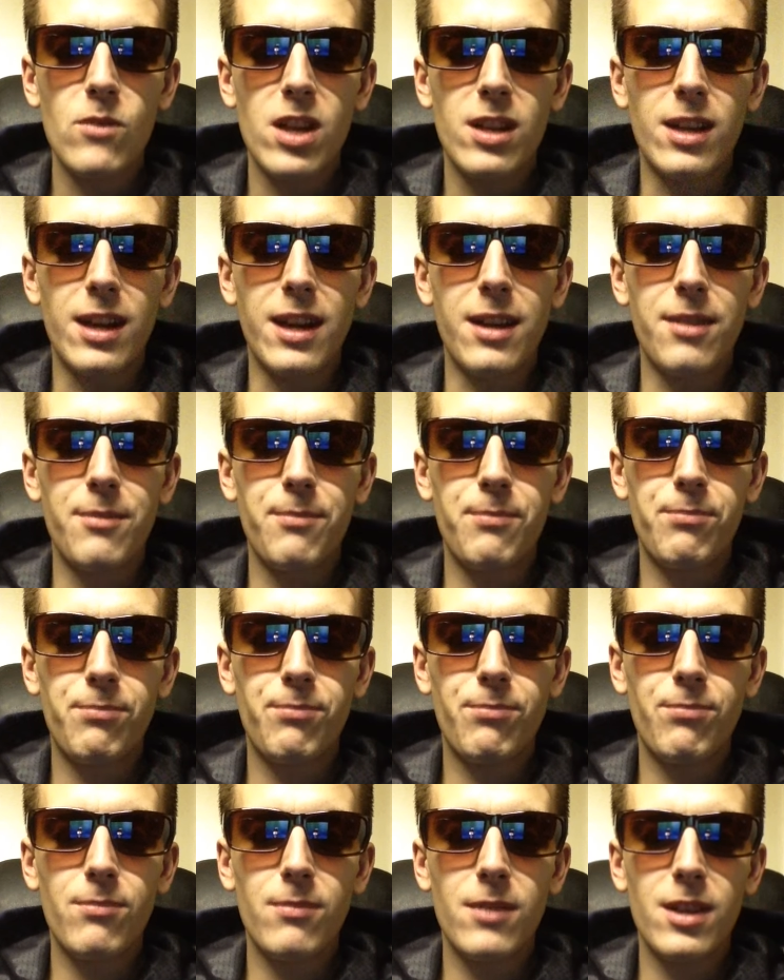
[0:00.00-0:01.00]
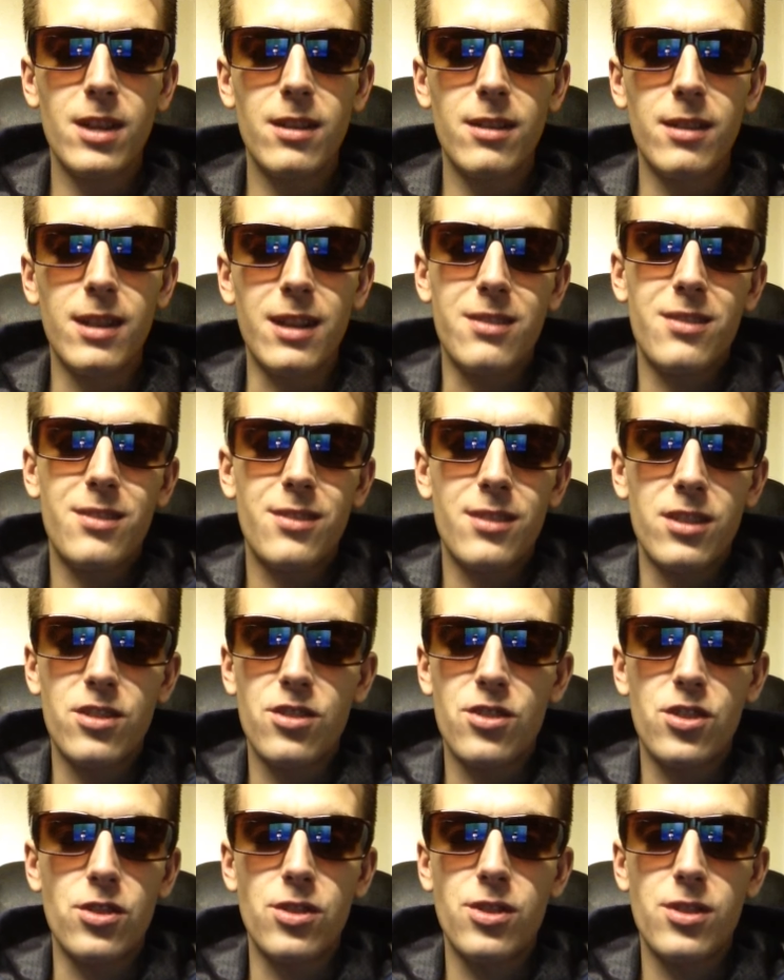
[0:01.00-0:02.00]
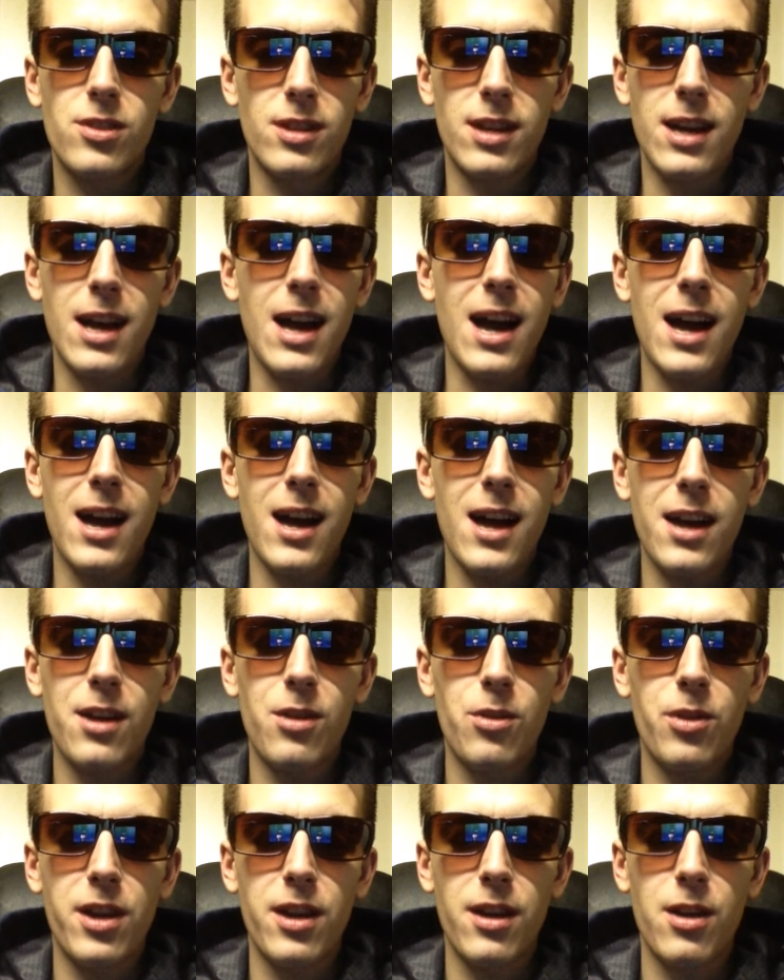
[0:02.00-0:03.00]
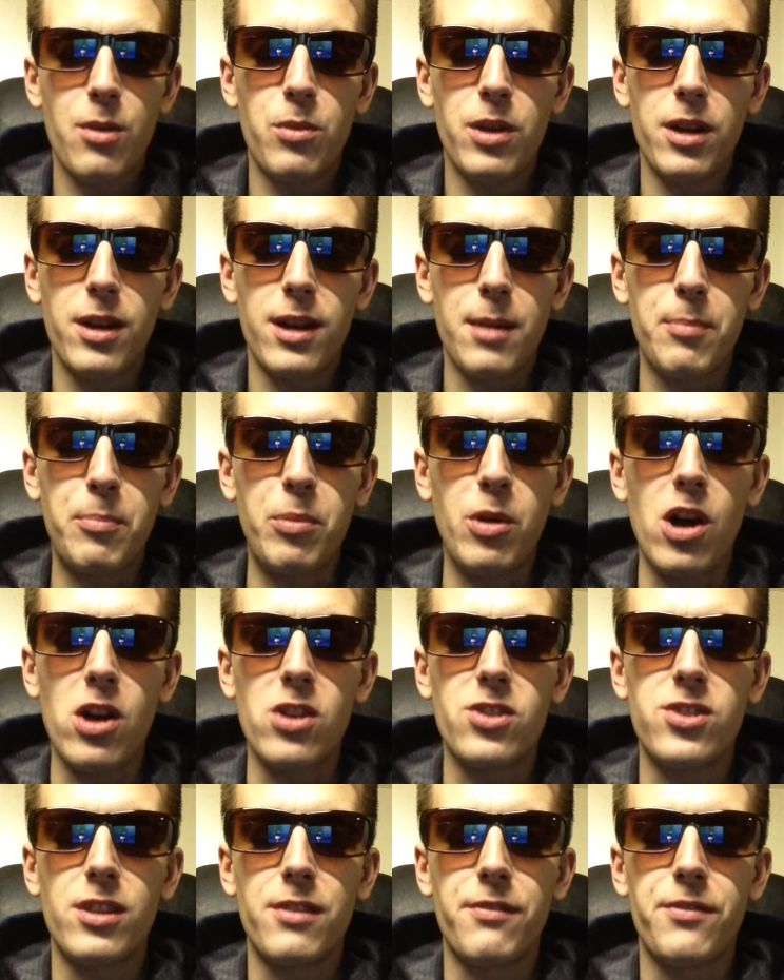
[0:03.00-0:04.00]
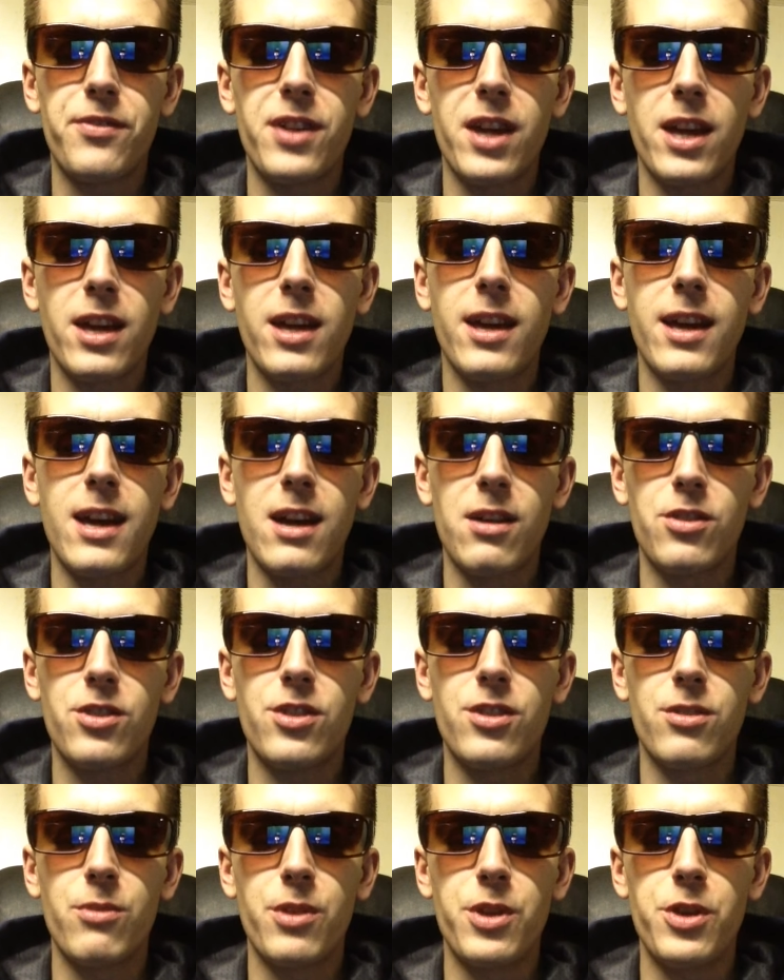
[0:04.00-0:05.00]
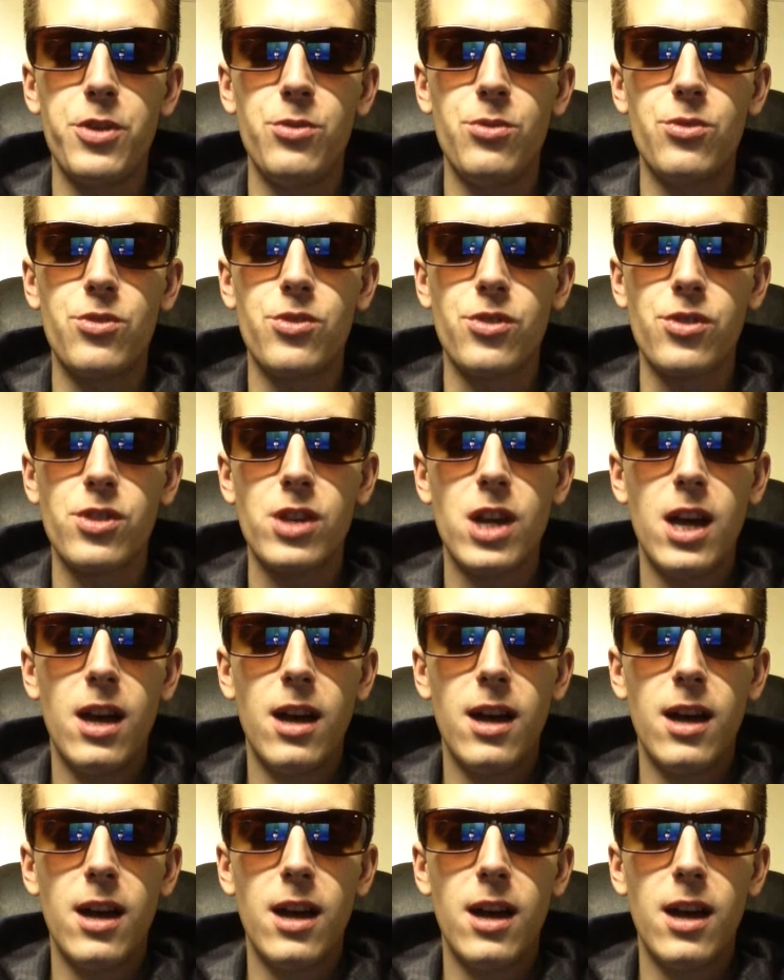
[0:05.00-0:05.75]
like that's that's just I I don't care what uh, positive thinking Algieri uses.